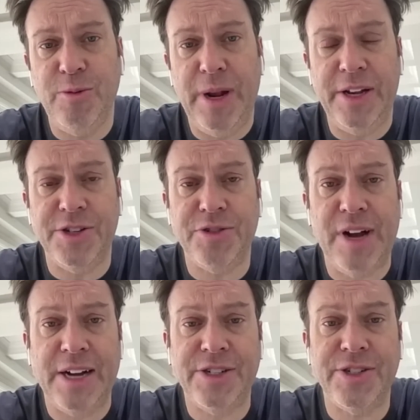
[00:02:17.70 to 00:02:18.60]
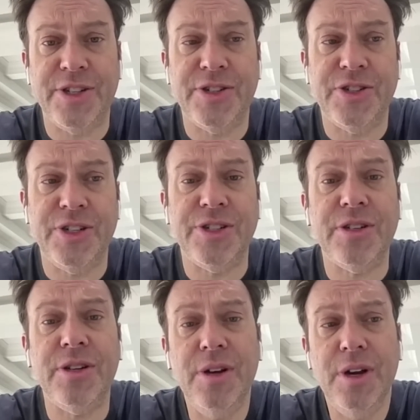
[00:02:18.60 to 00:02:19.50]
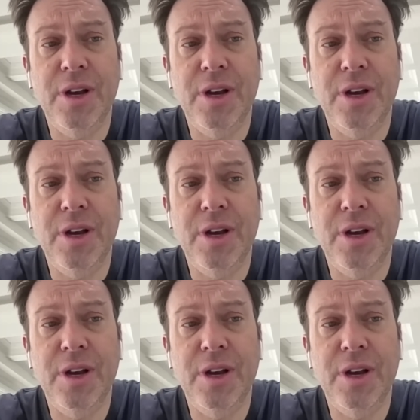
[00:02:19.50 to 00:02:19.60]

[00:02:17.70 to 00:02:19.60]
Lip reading: they had too many distractions this season.